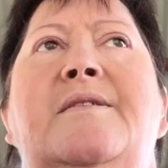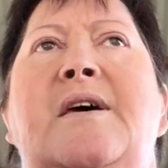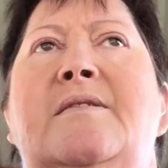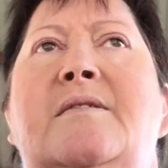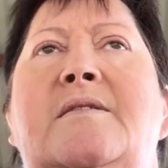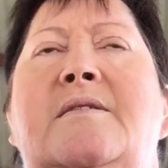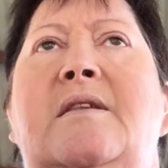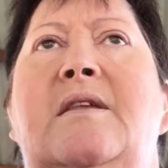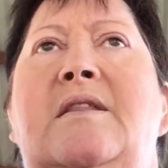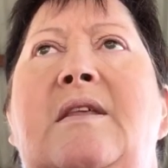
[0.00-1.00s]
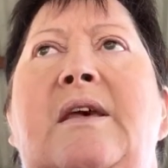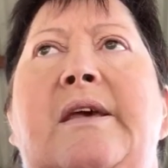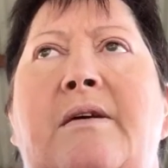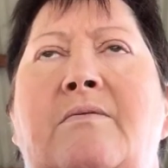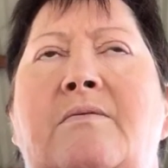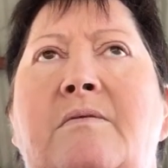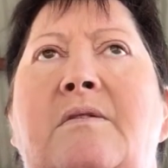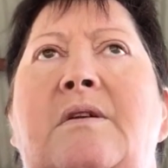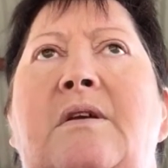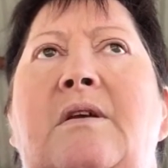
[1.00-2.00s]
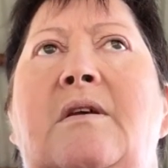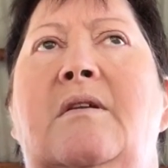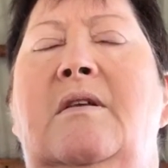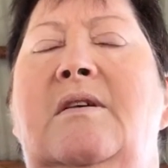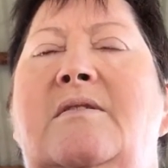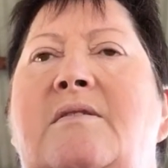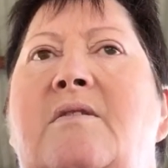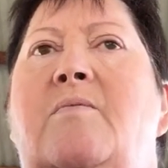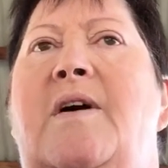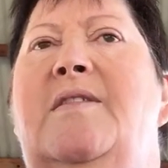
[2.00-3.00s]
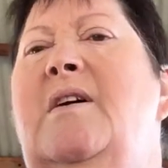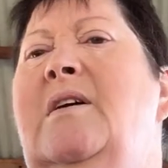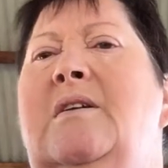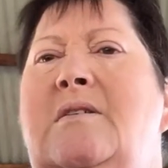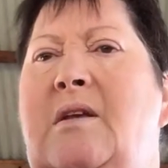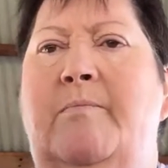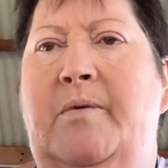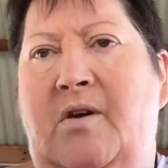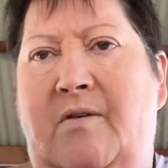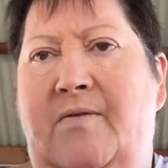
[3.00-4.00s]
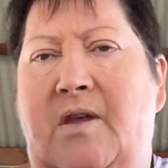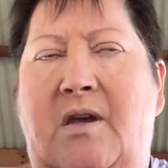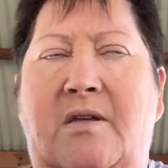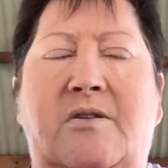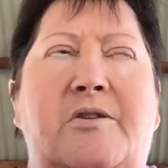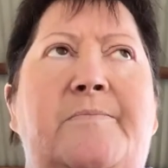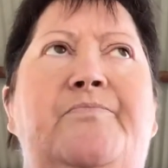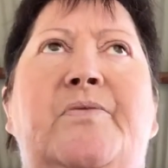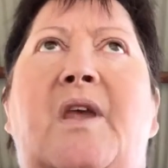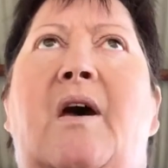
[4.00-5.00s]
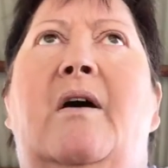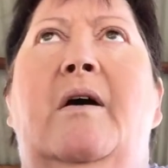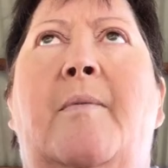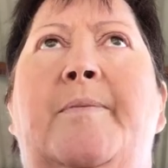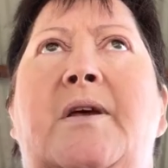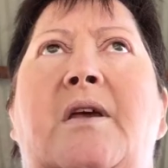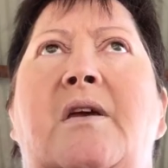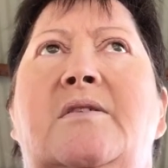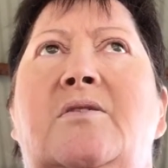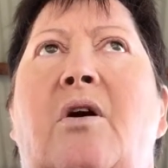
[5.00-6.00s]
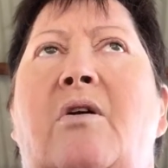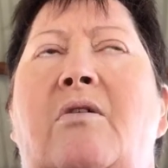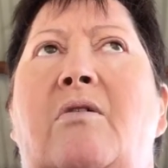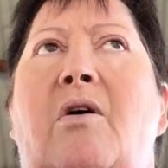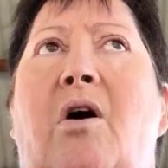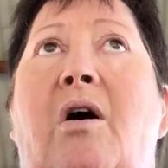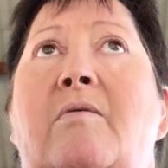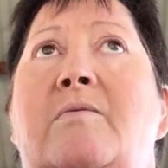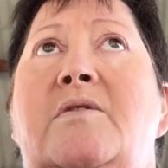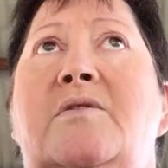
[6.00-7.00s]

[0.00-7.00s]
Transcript: That's guilt is the one that can tip you over the edge. A couple of years ago, I